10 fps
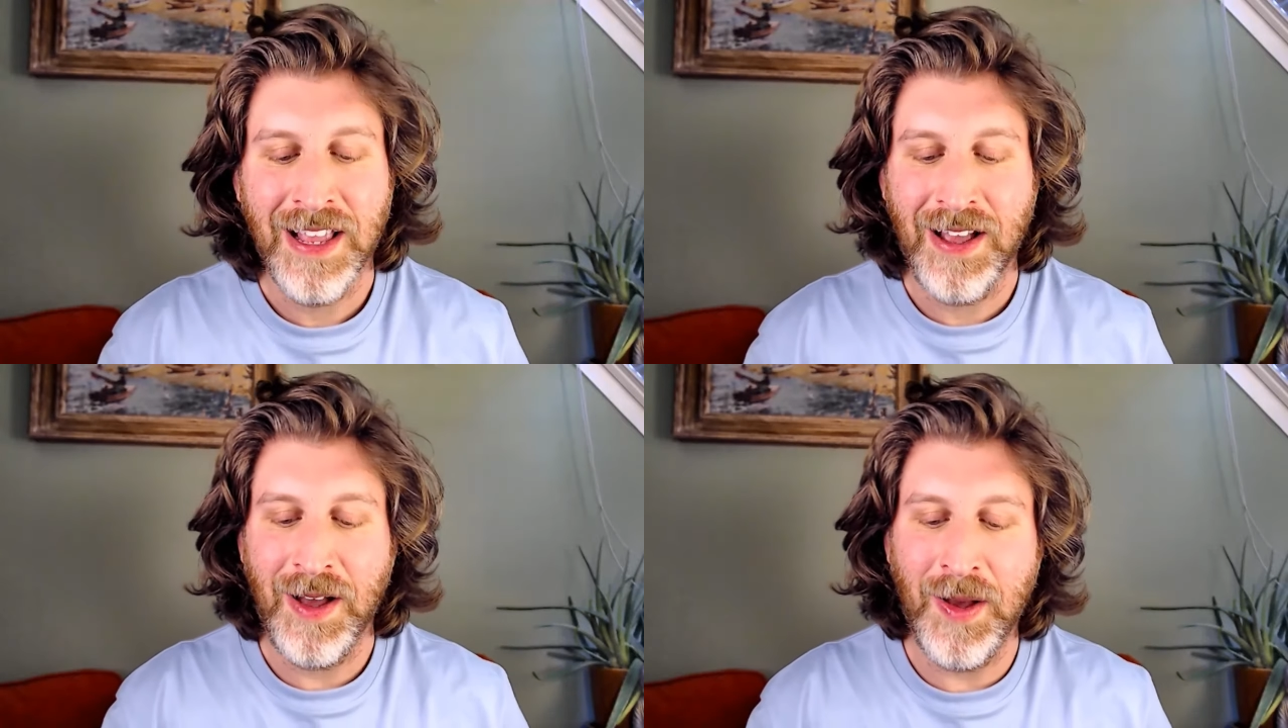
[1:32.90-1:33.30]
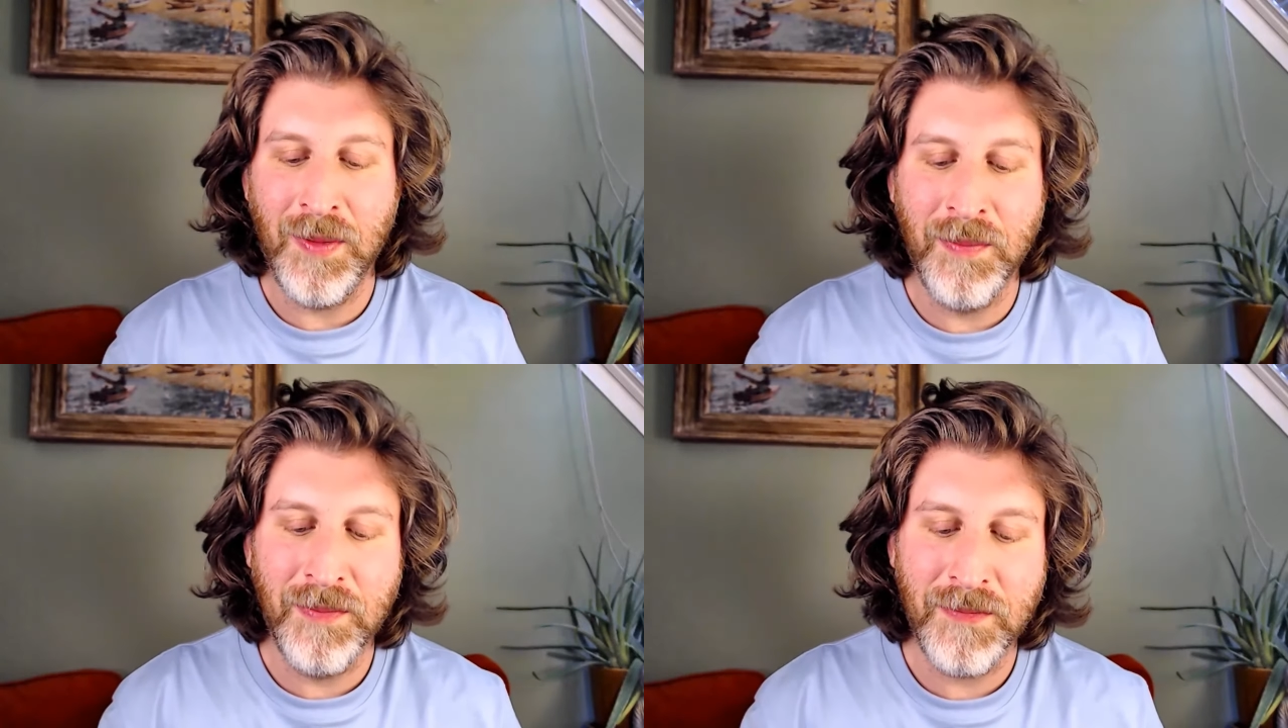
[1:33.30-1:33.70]

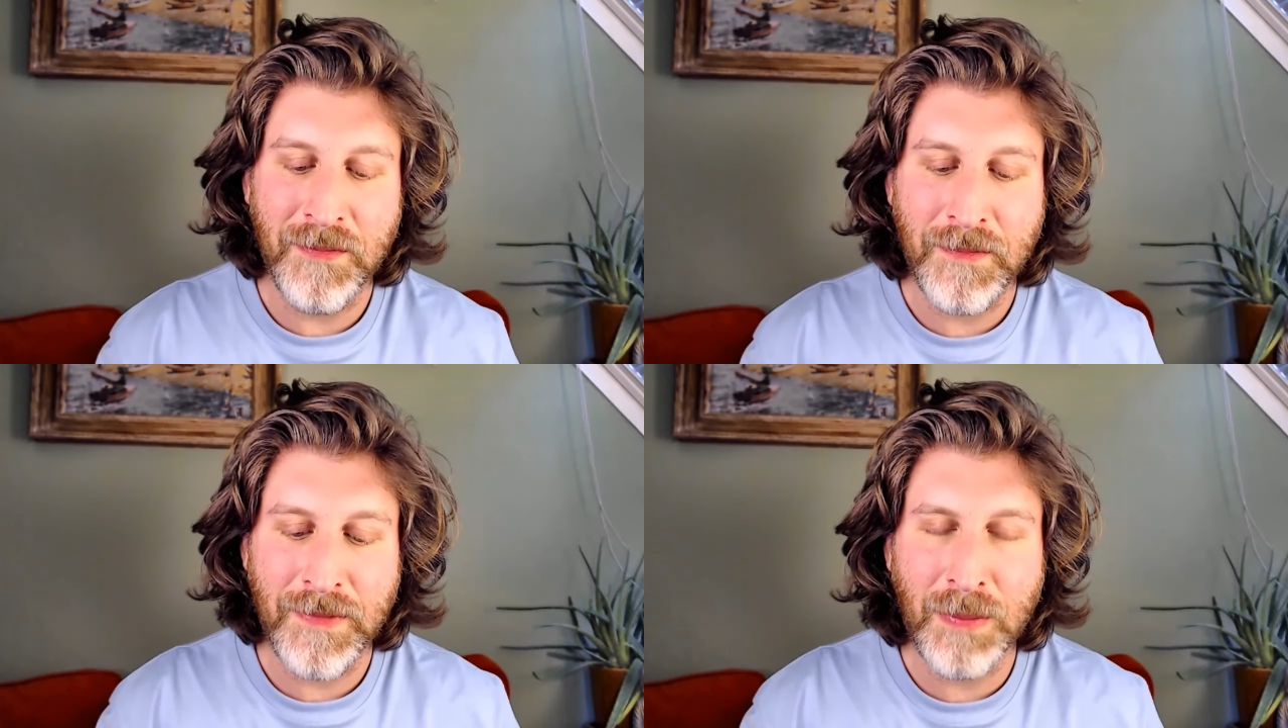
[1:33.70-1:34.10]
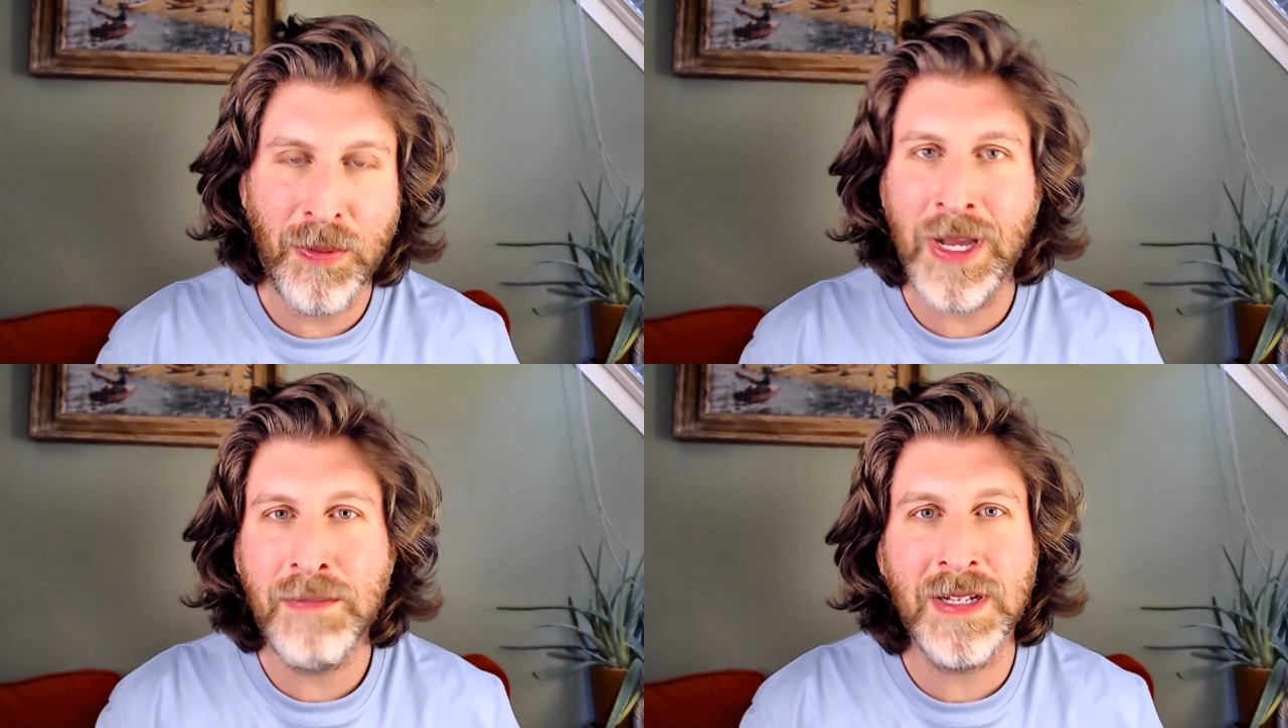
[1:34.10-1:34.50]
The
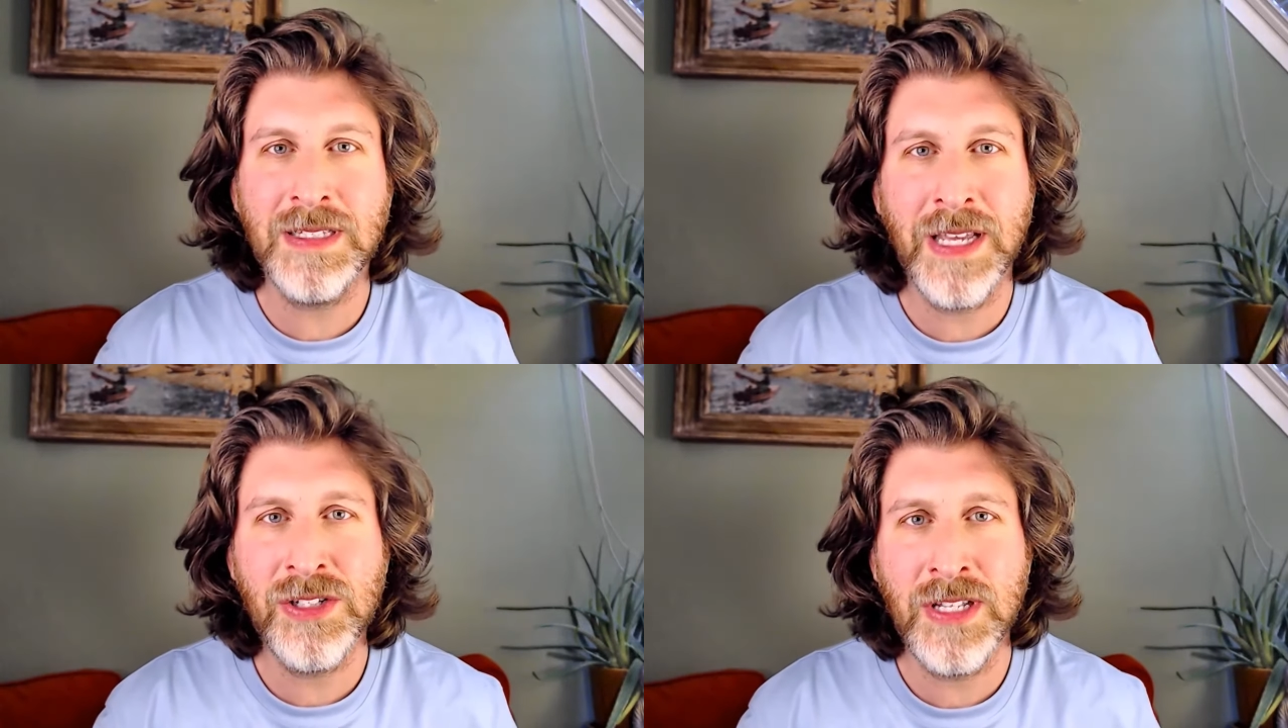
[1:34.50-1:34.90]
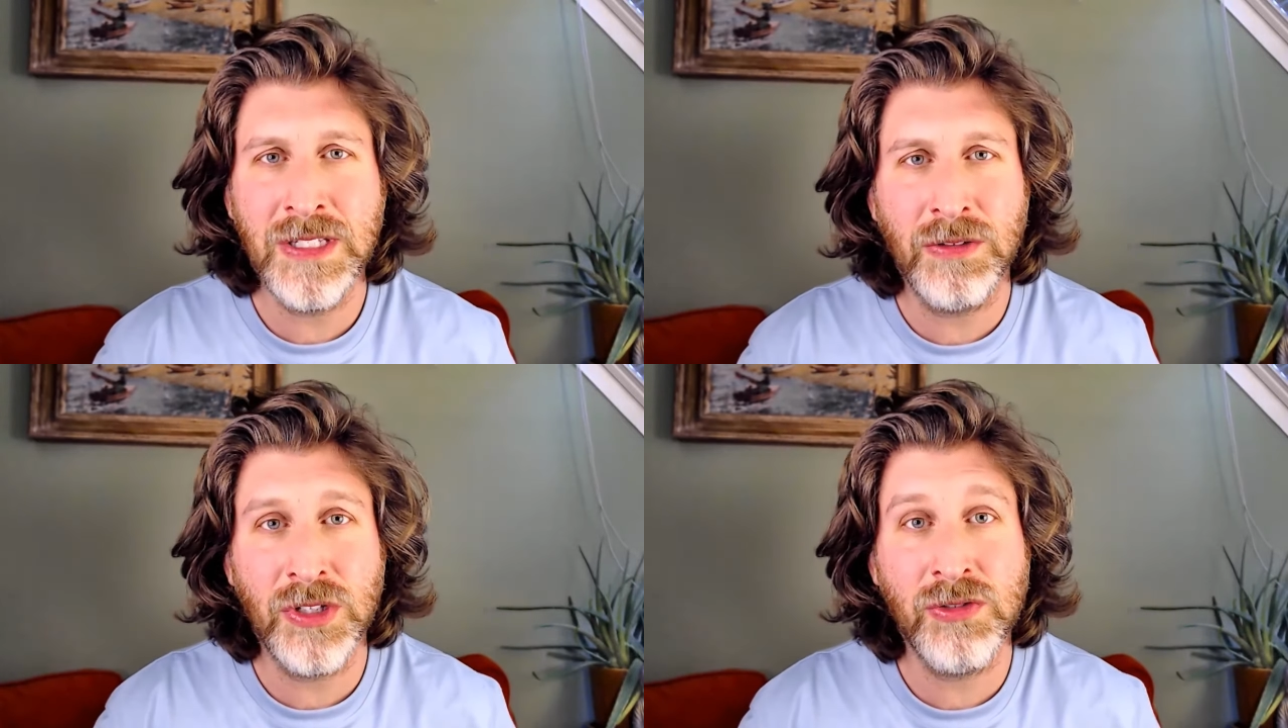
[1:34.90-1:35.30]
point in meditation is
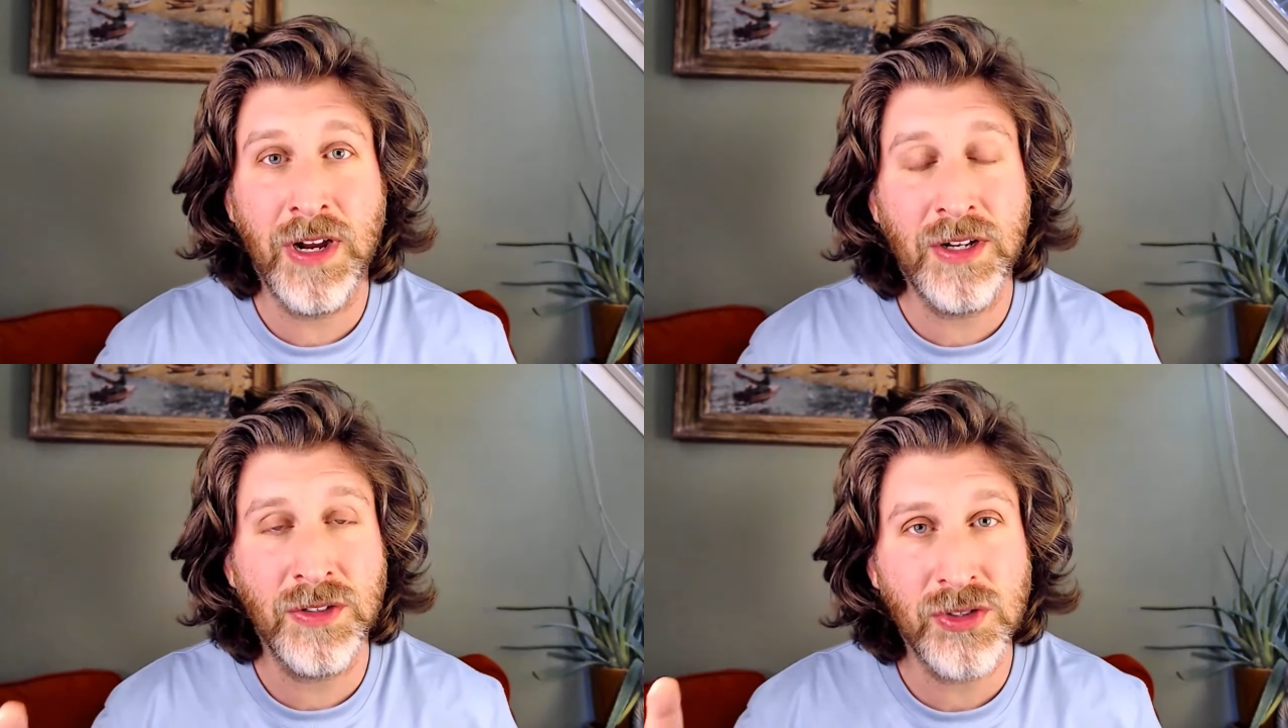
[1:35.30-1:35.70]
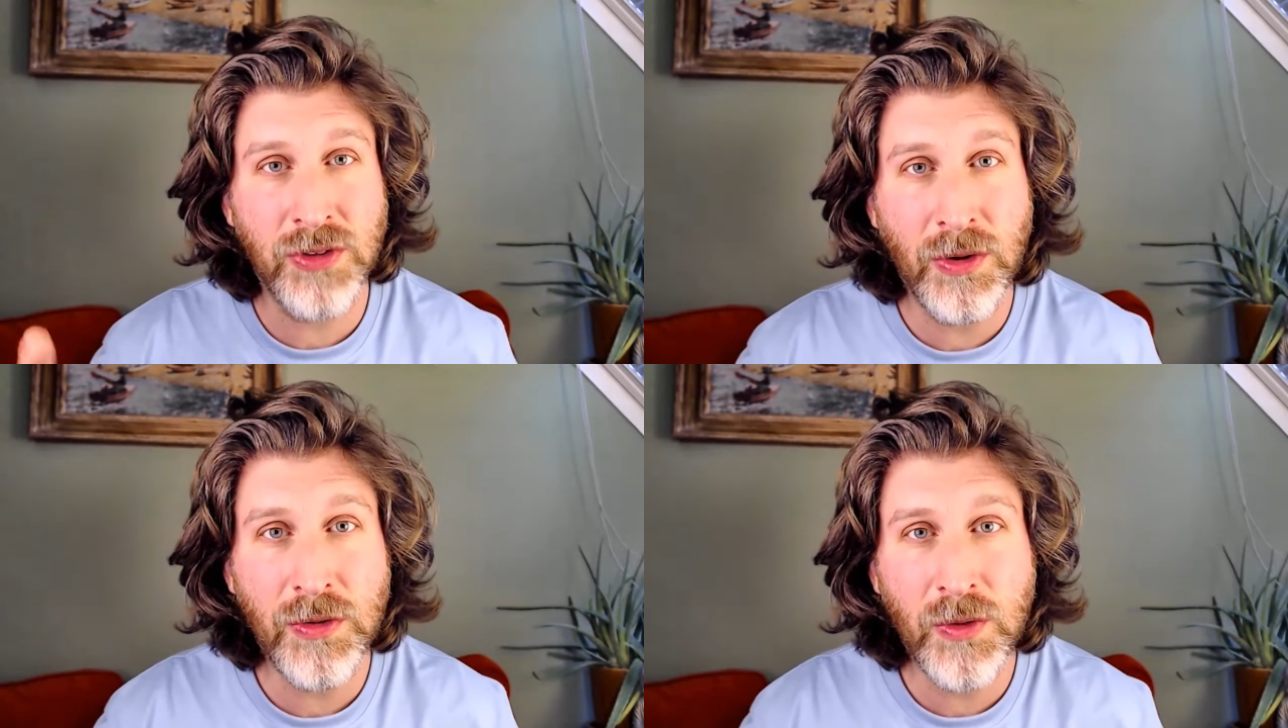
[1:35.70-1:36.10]
not to try and
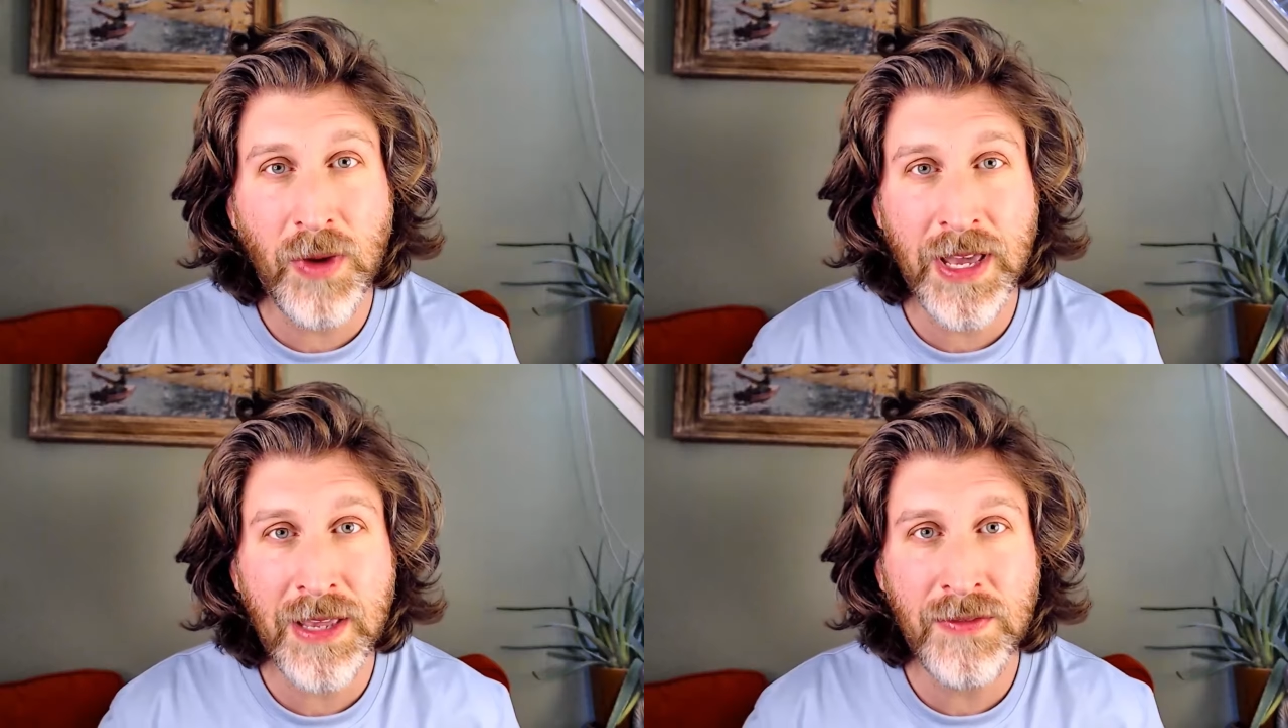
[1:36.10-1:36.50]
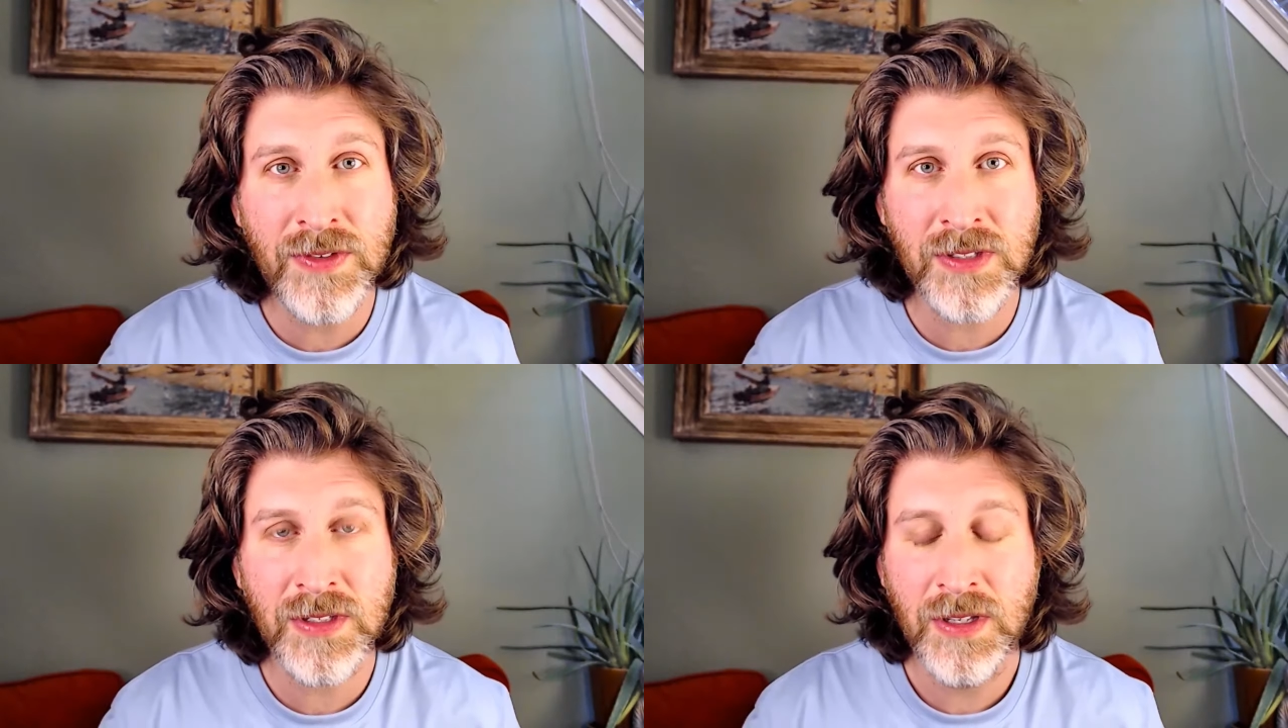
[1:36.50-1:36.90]
control the
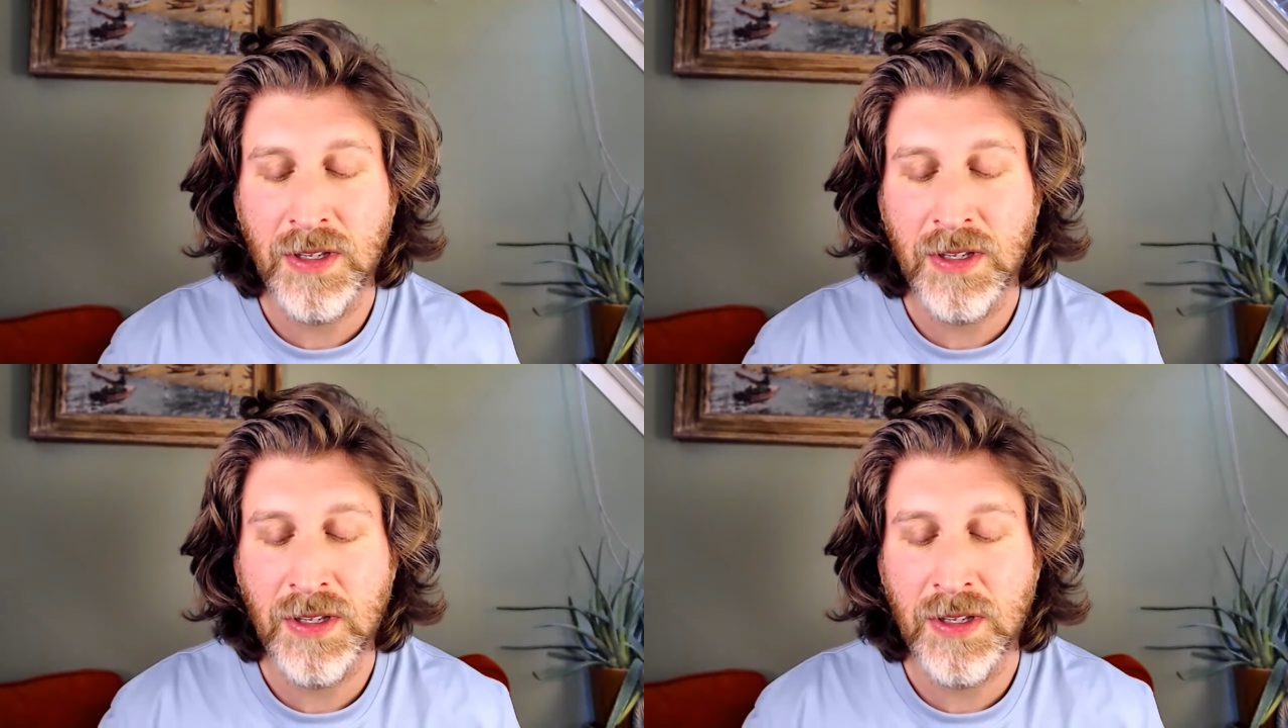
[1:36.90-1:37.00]
waves,